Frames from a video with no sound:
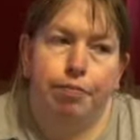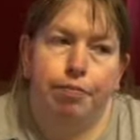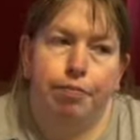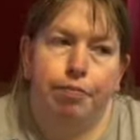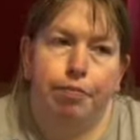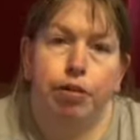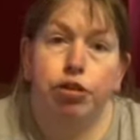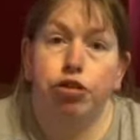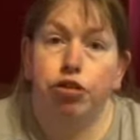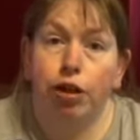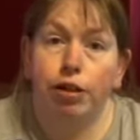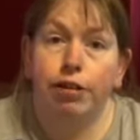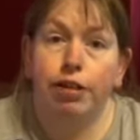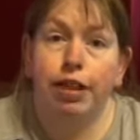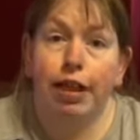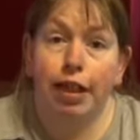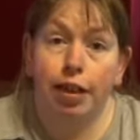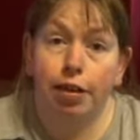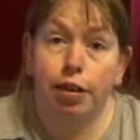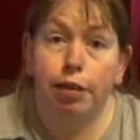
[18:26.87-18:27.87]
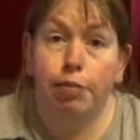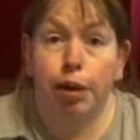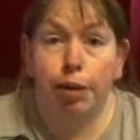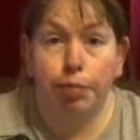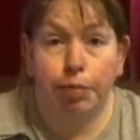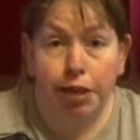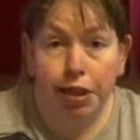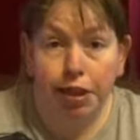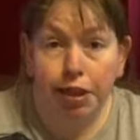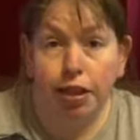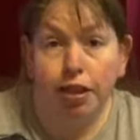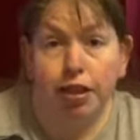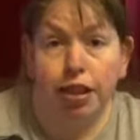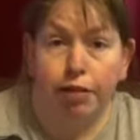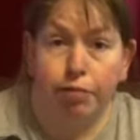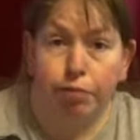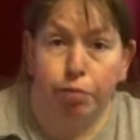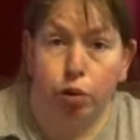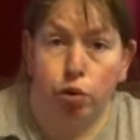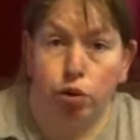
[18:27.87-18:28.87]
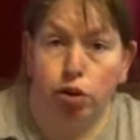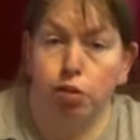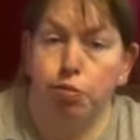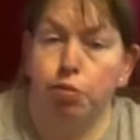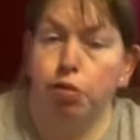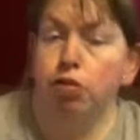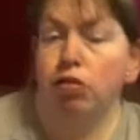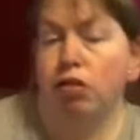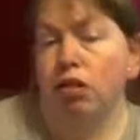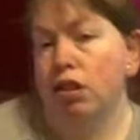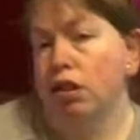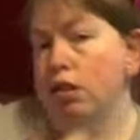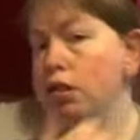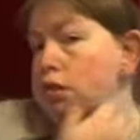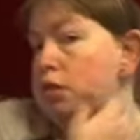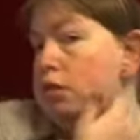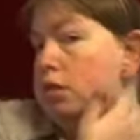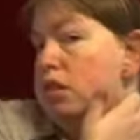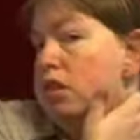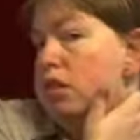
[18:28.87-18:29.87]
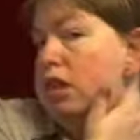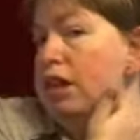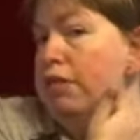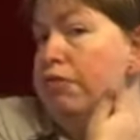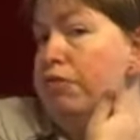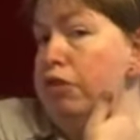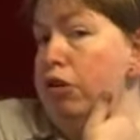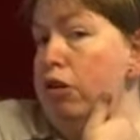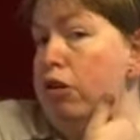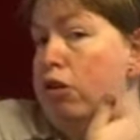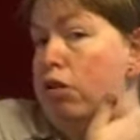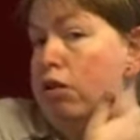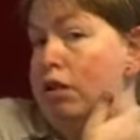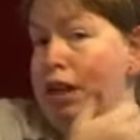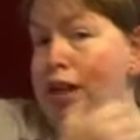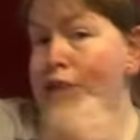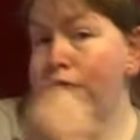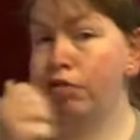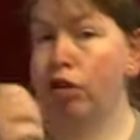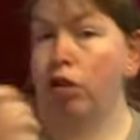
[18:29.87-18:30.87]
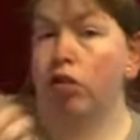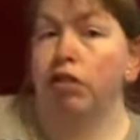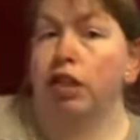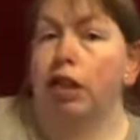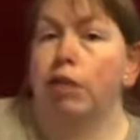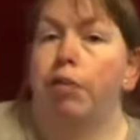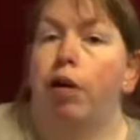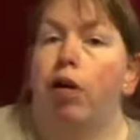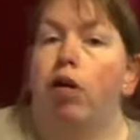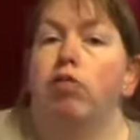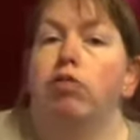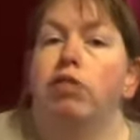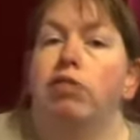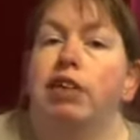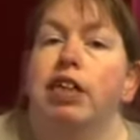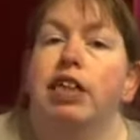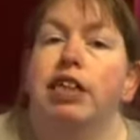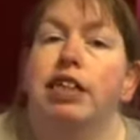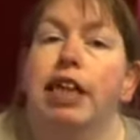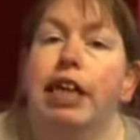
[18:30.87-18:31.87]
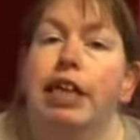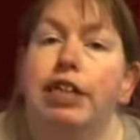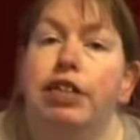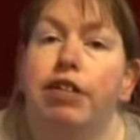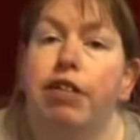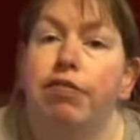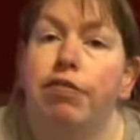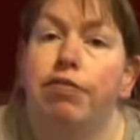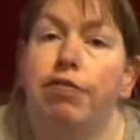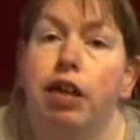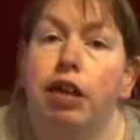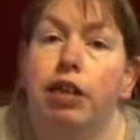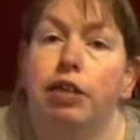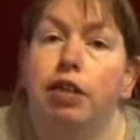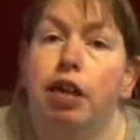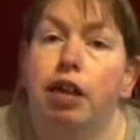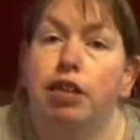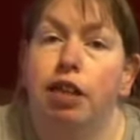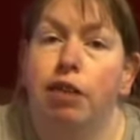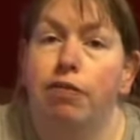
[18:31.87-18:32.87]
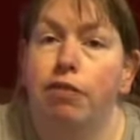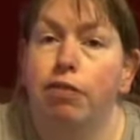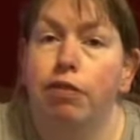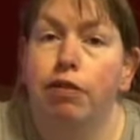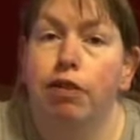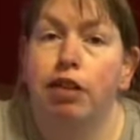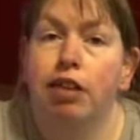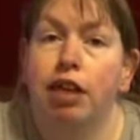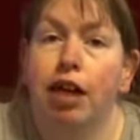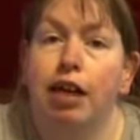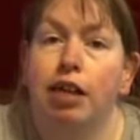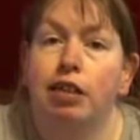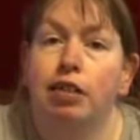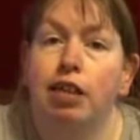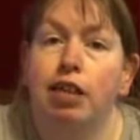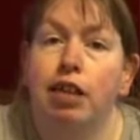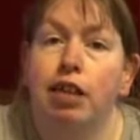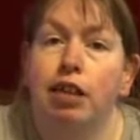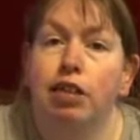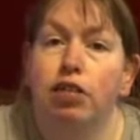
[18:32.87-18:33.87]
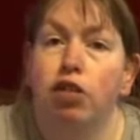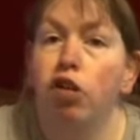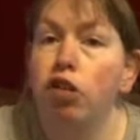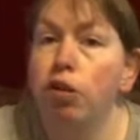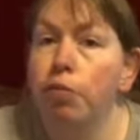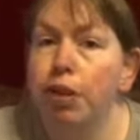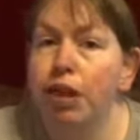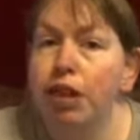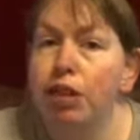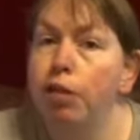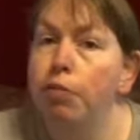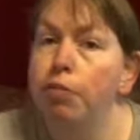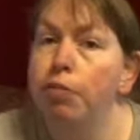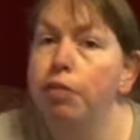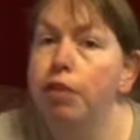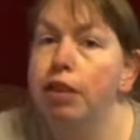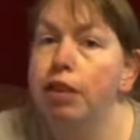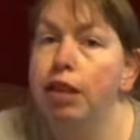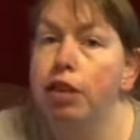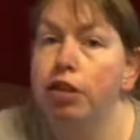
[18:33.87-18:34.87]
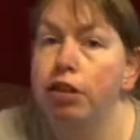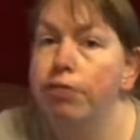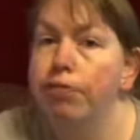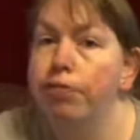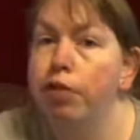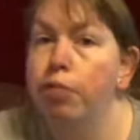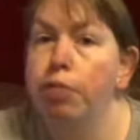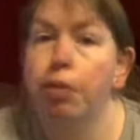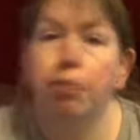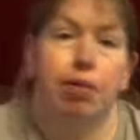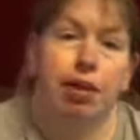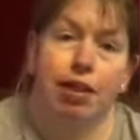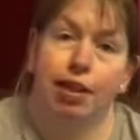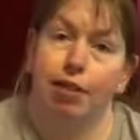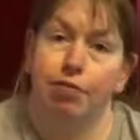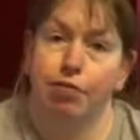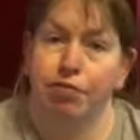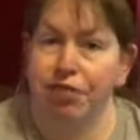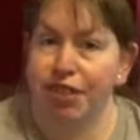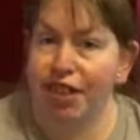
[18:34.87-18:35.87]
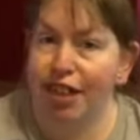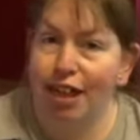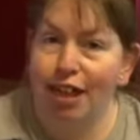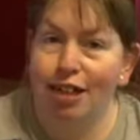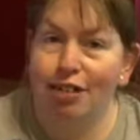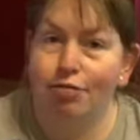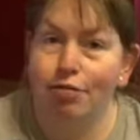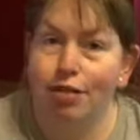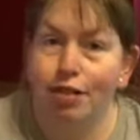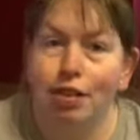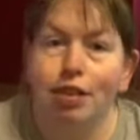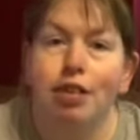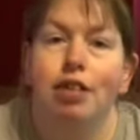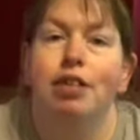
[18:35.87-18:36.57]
But try and get the spare pieces if possible. If not, keep hold of it in case you ever find another one and it's got the piece you're looking for but missing everything else.